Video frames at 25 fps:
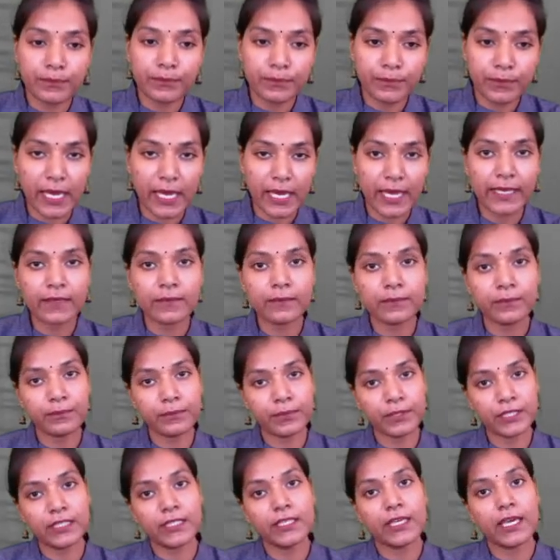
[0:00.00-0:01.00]

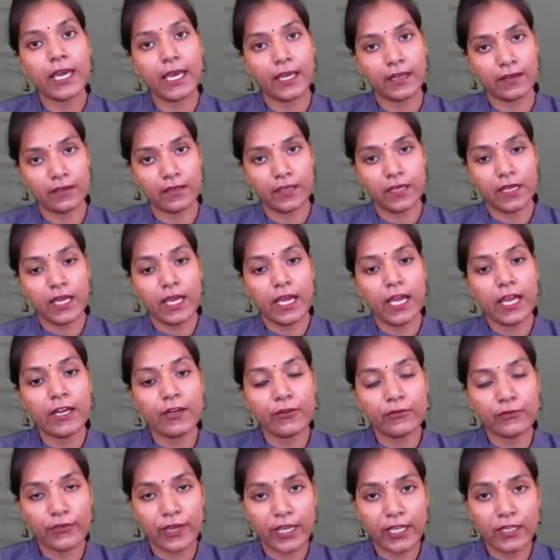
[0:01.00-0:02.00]
NPN,
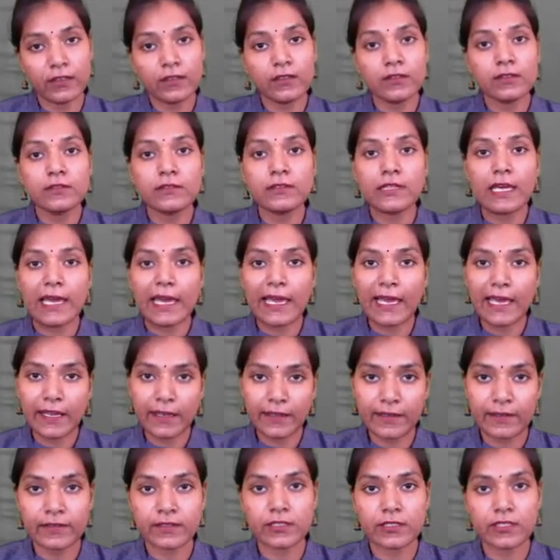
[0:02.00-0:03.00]
and when
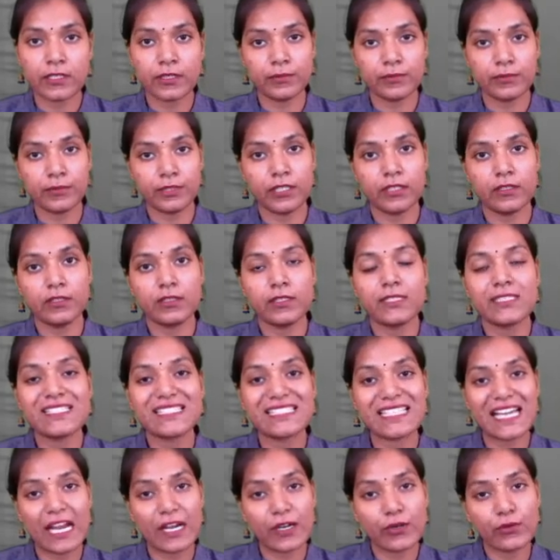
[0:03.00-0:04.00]
N terminal is
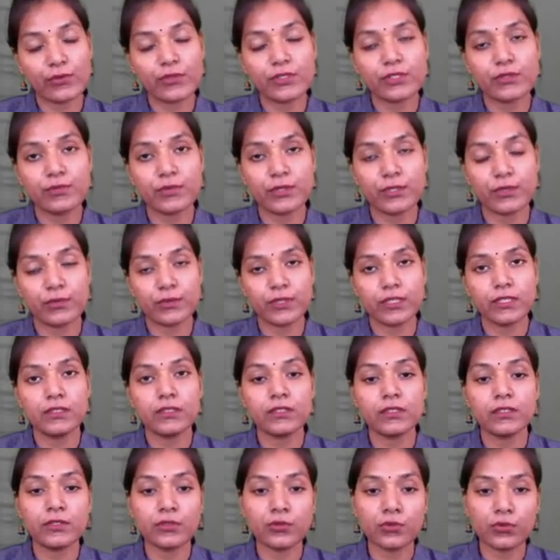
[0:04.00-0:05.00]
sandwiched between
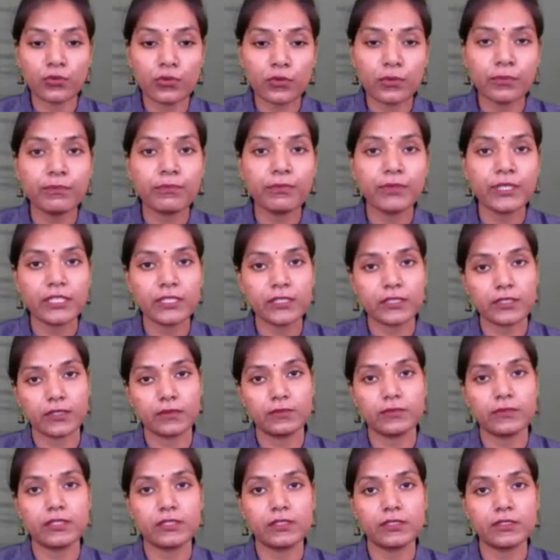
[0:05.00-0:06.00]
the two P
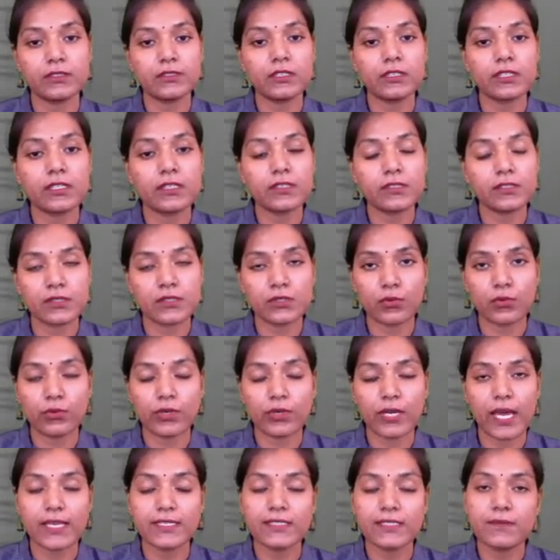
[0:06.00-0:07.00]
terminals, it is
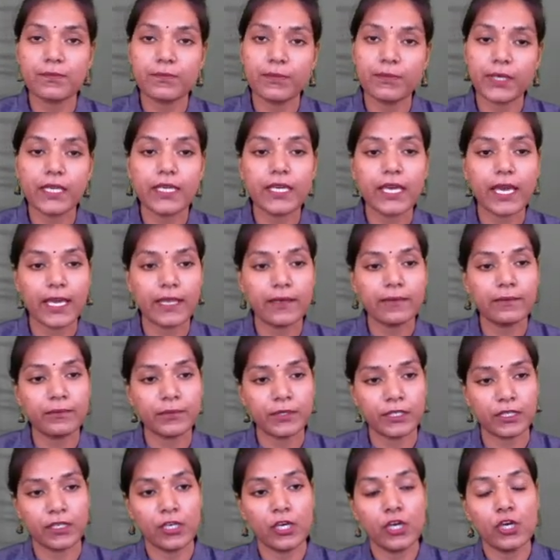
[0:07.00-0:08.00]
known as
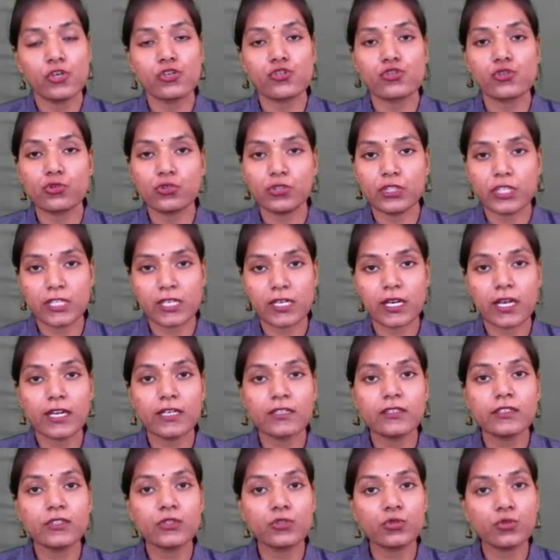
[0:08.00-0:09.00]
PNP. So there
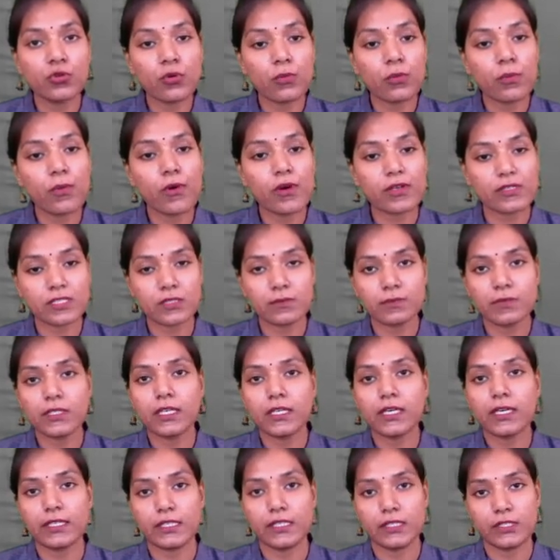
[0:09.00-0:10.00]
are the two possible
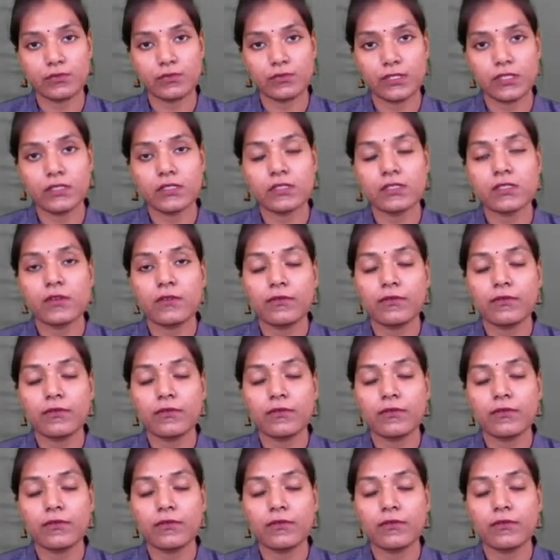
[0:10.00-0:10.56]
arrangements.